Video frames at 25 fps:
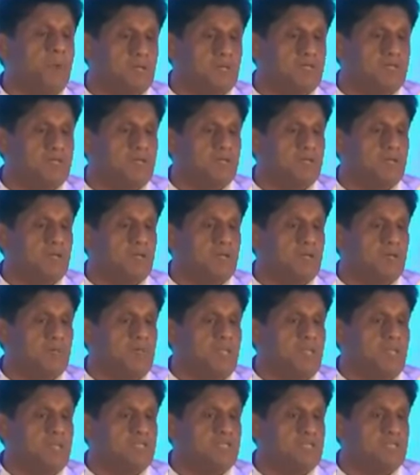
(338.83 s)
But
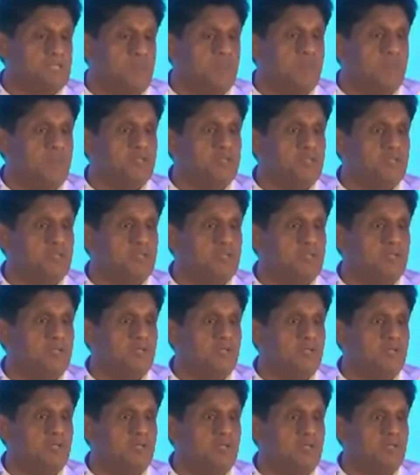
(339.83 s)
in
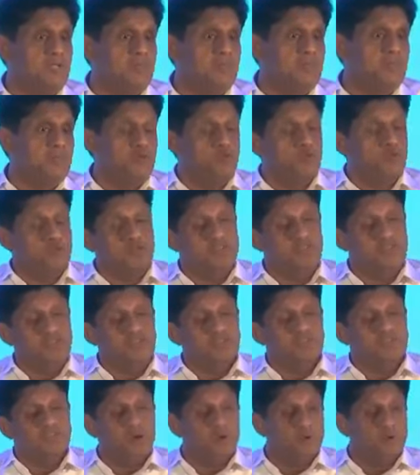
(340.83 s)
establishing both
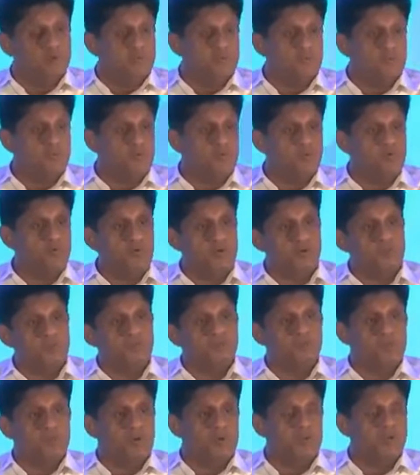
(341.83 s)
these housing
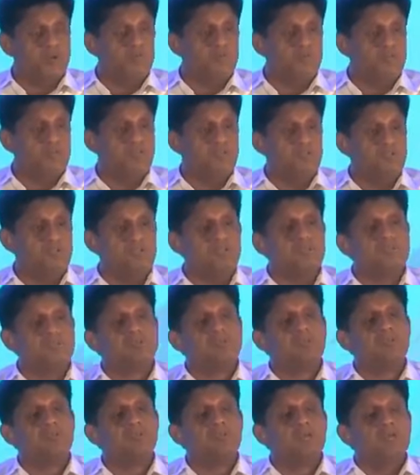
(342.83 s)
programs, model
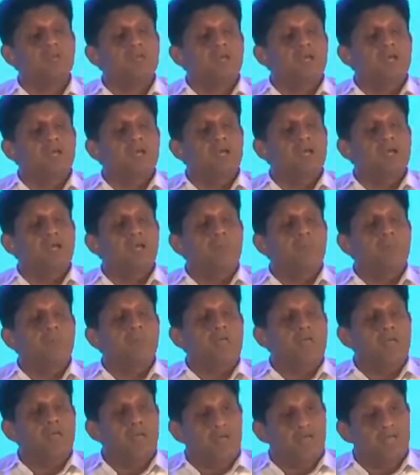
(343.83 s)
villages,
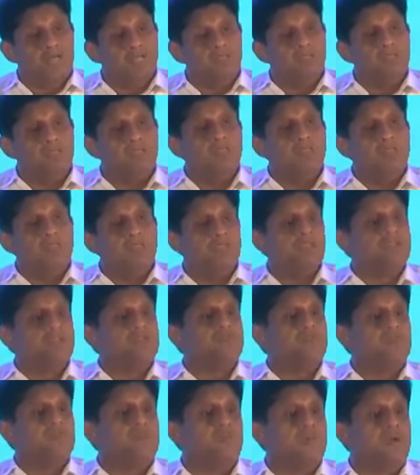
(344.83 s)
and the
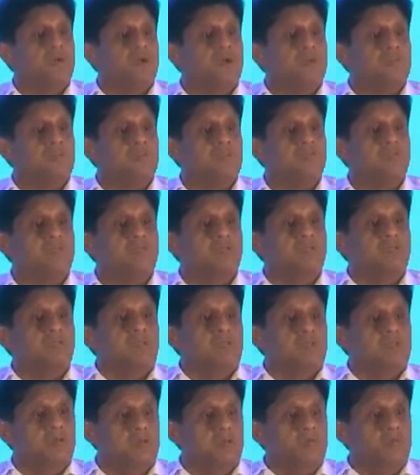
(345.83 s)
industrial parks,
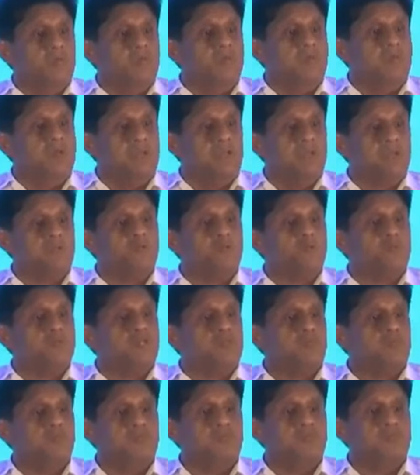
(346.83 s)
we will ensure
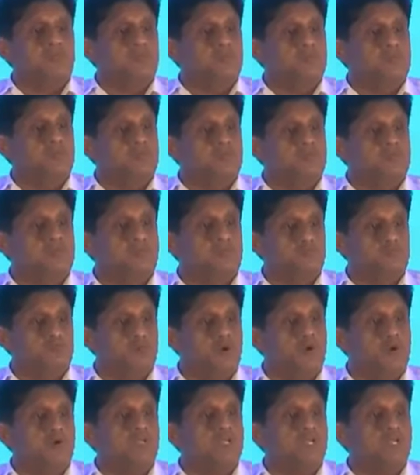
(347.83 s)
that we
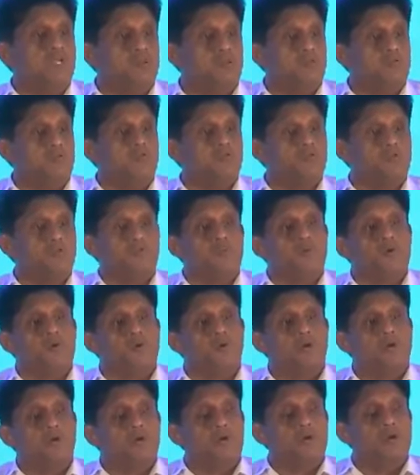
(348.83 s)
do not encroach
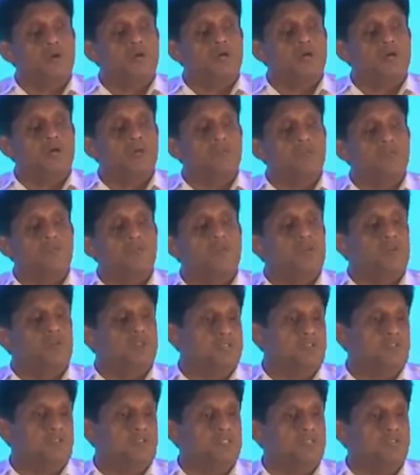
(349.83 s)
upon
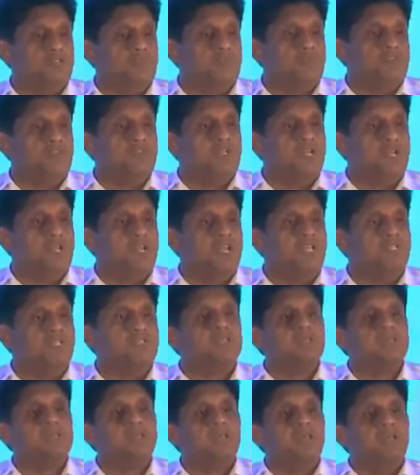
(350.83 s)
forest conservation
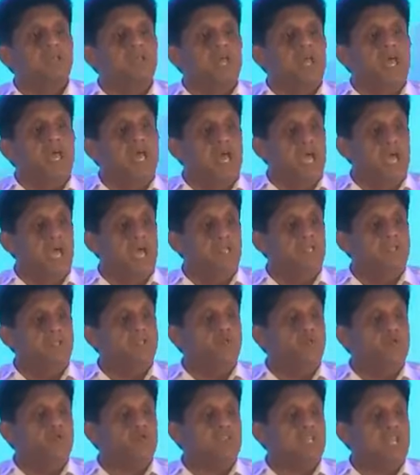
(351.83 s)
lands
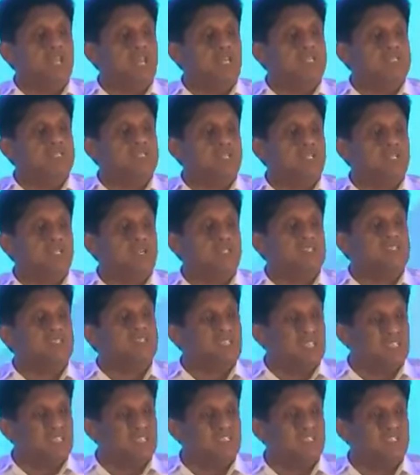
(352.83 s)
and those lands that are
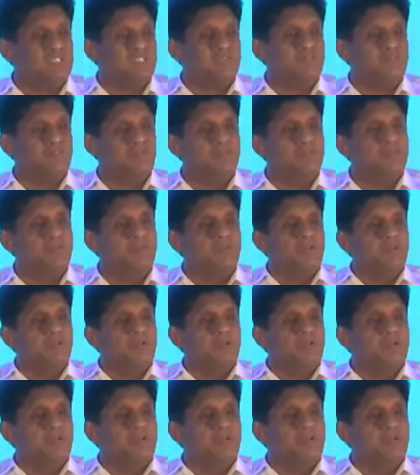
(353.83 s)
sensitive